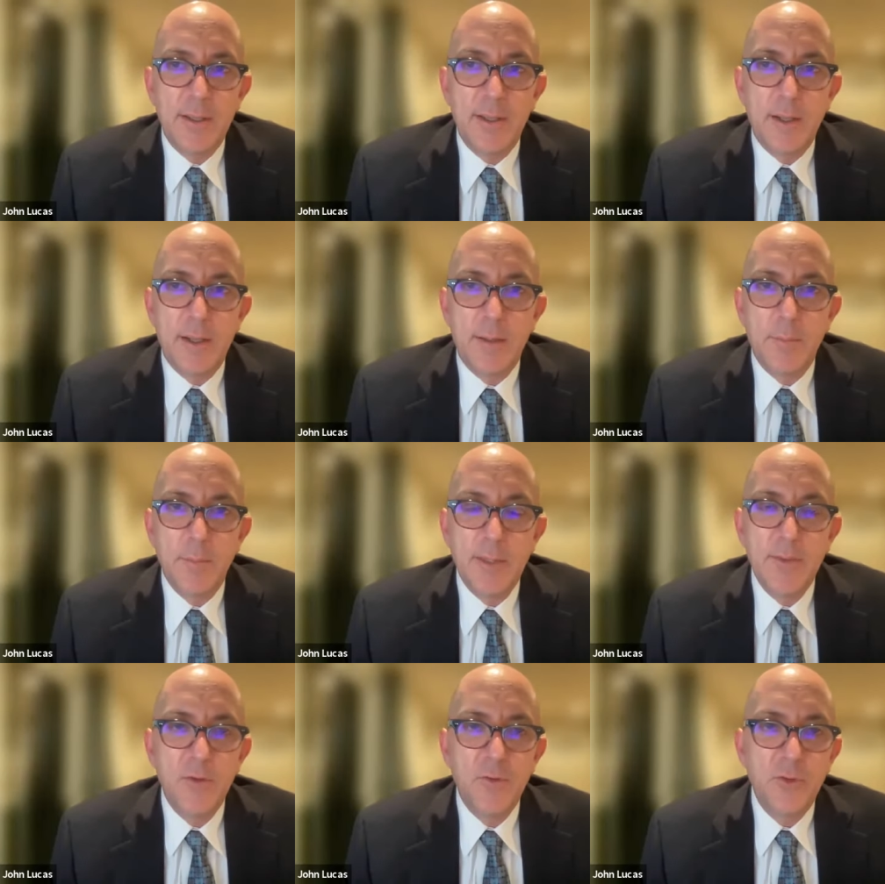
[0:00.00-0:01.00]

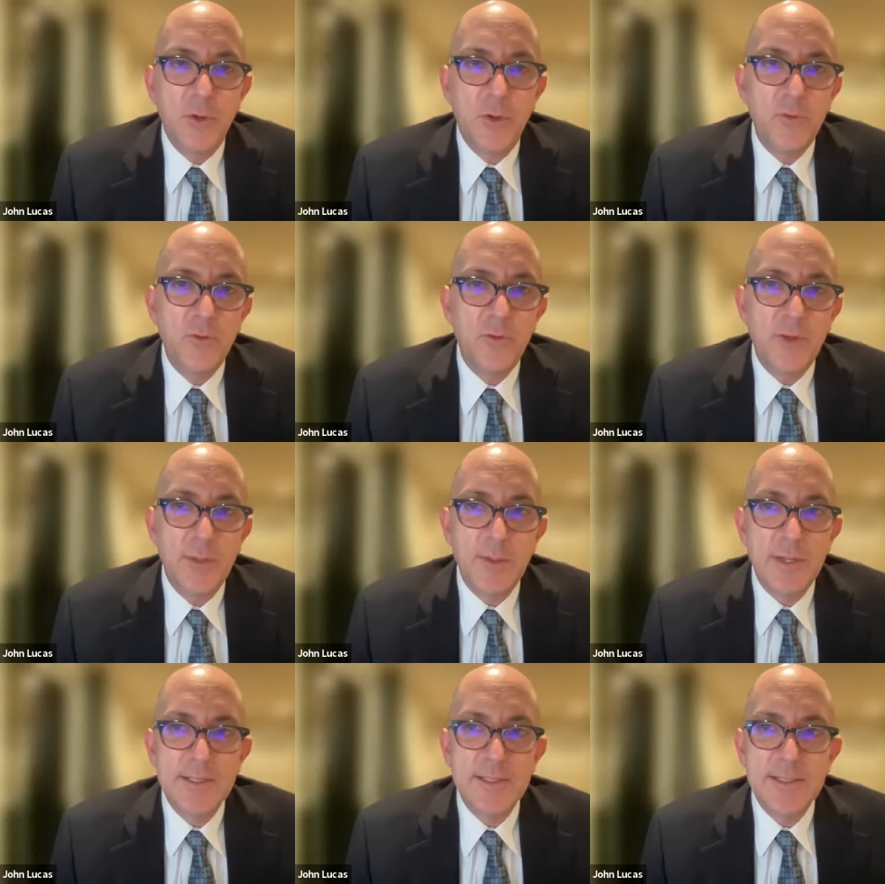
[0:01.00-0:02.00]
in the disclosure
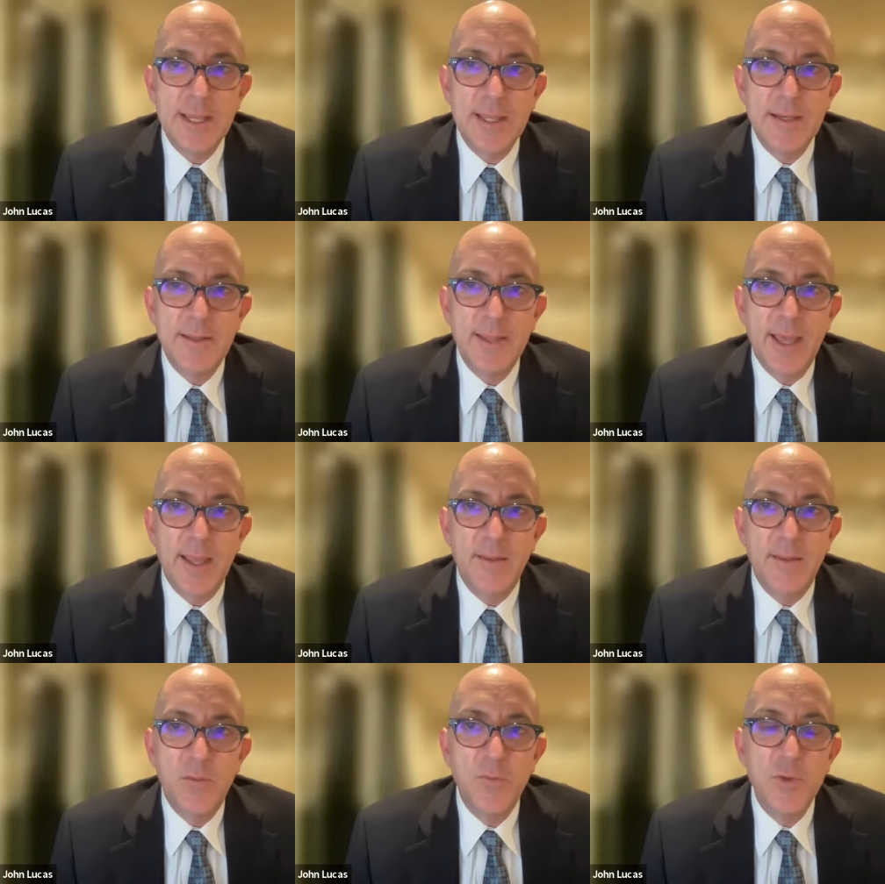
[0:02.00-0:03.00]
statement has stated that
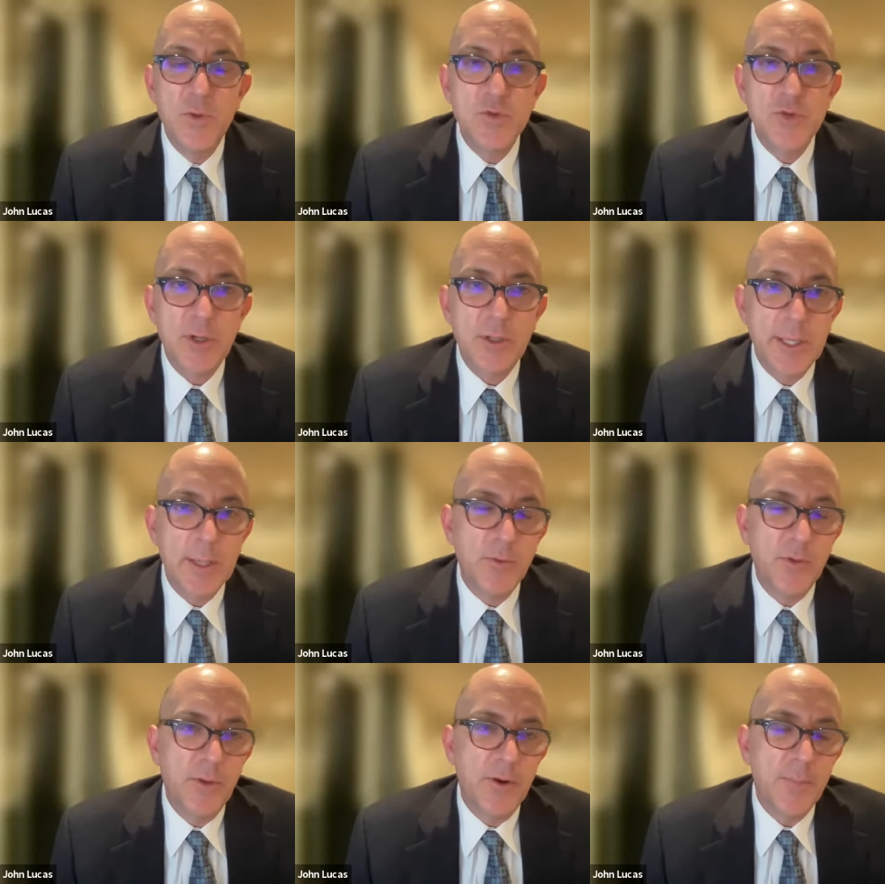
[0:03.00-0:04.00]
the future
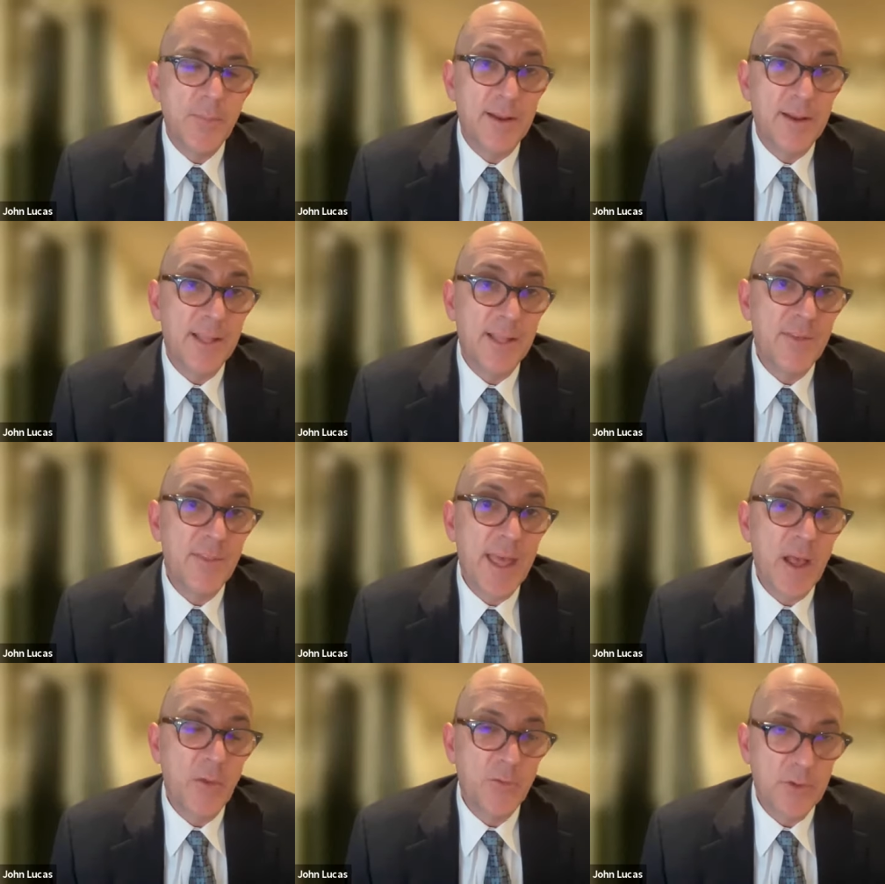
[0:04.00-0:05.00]
claims, and there are about
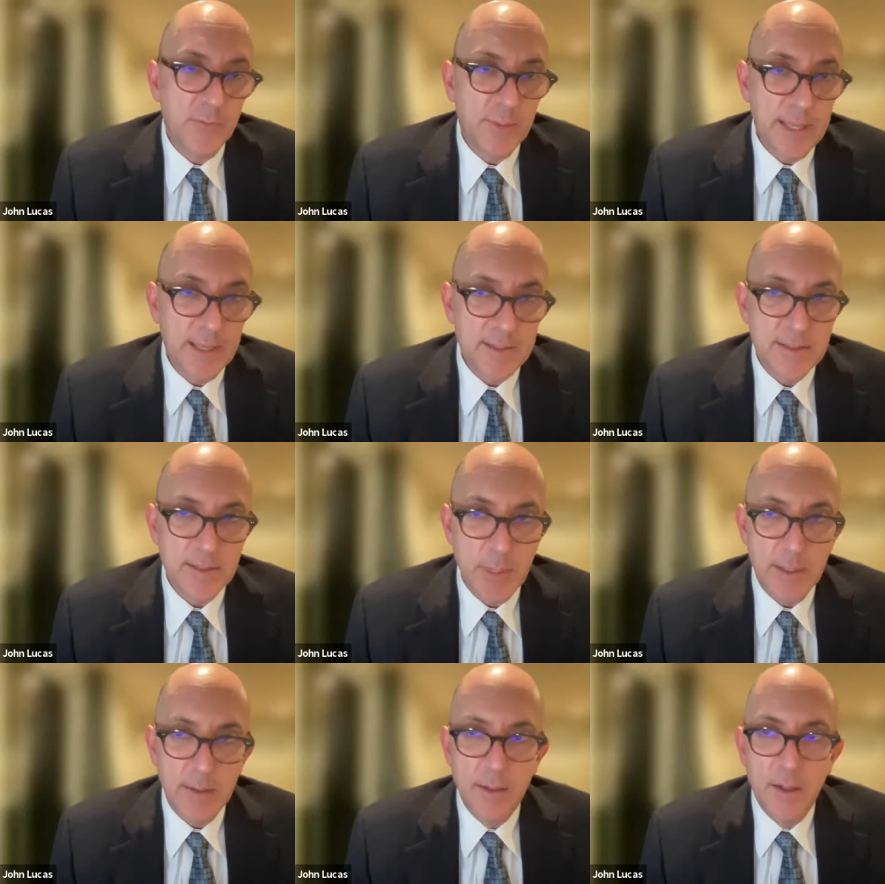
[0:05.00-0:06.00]
11,000 of them they
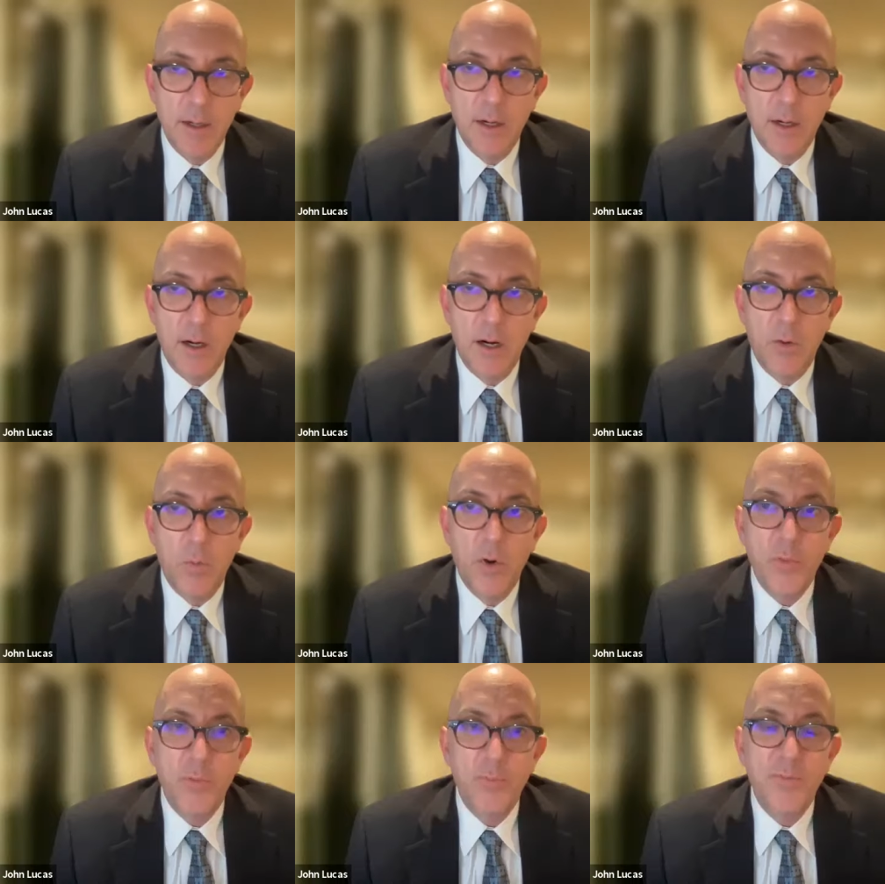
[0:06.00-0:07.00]
estimate, are
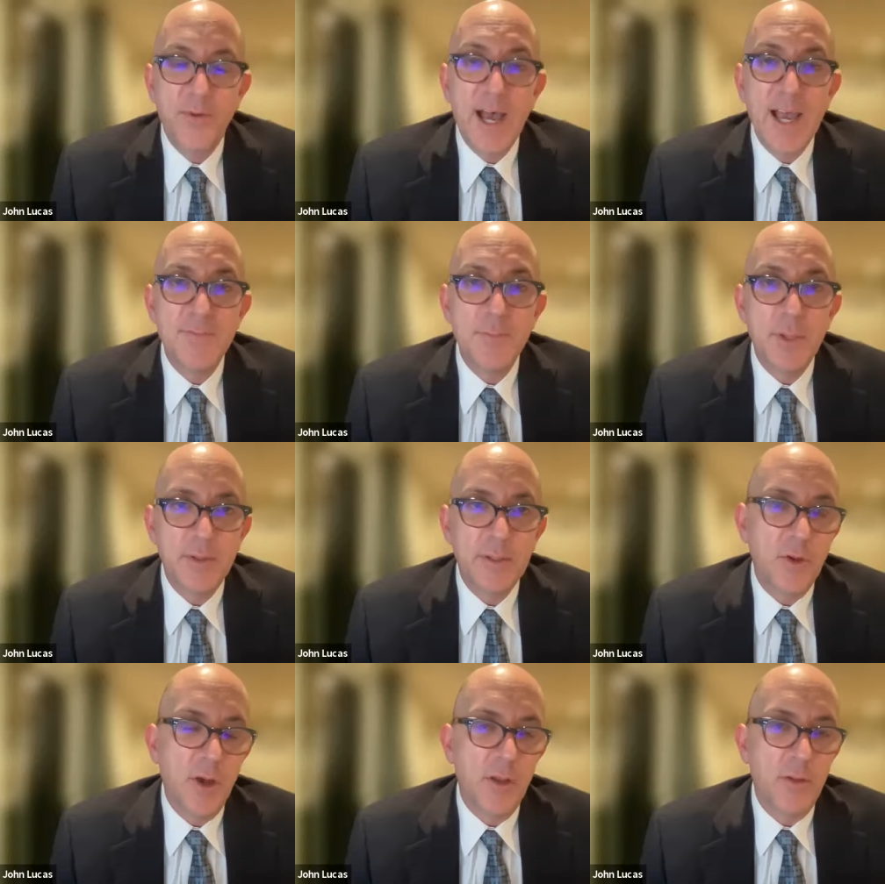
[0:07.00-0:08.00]
worth $5 billion.